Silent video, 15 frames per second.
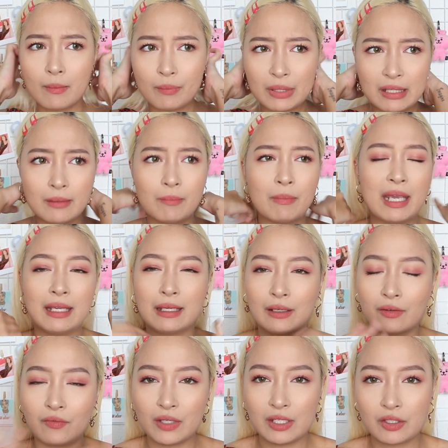be making
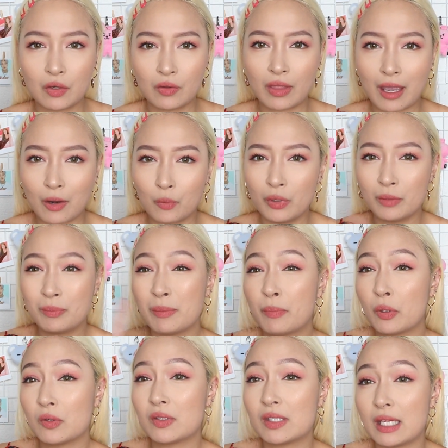a video that I will be
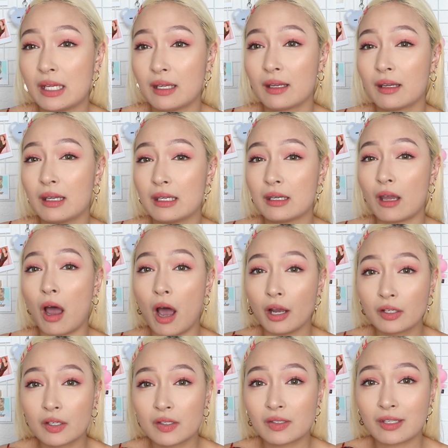posting in
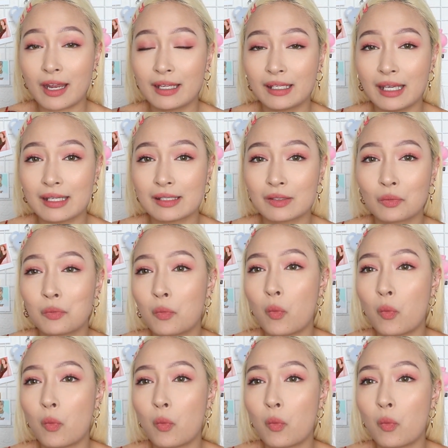August, I guess,